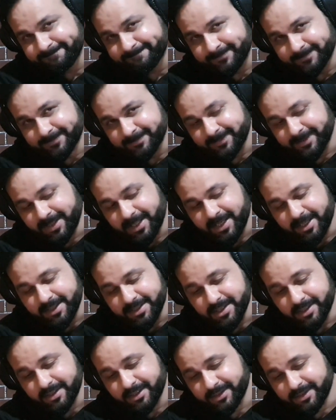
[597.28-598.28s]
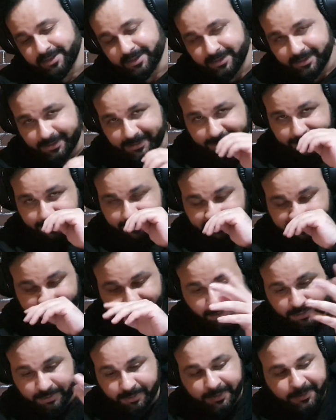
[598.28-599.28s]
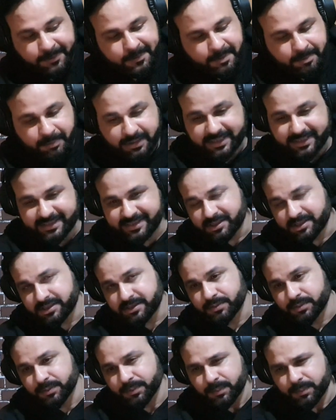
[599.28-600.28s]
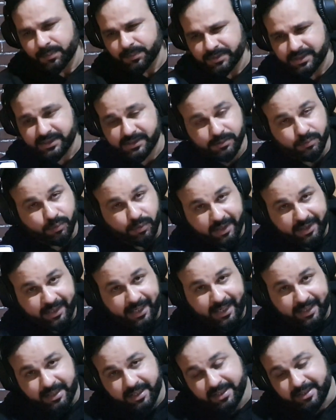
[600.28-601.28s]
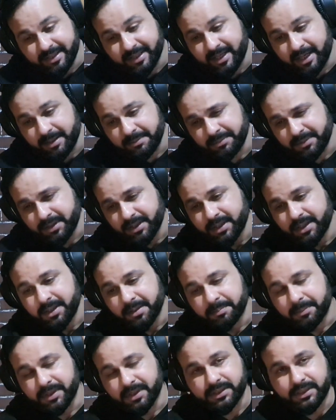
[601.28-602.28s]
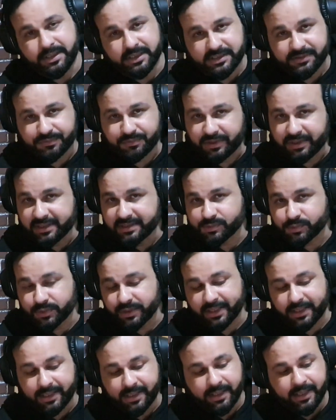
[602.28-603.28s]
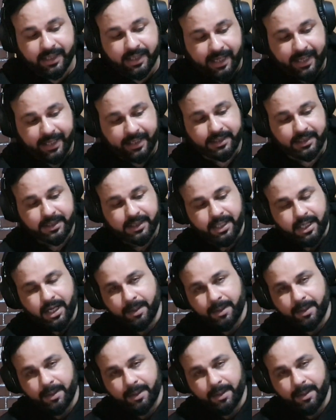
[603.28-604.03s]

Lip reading: the phone. But this is 190 gram, but this feels really light. I mean,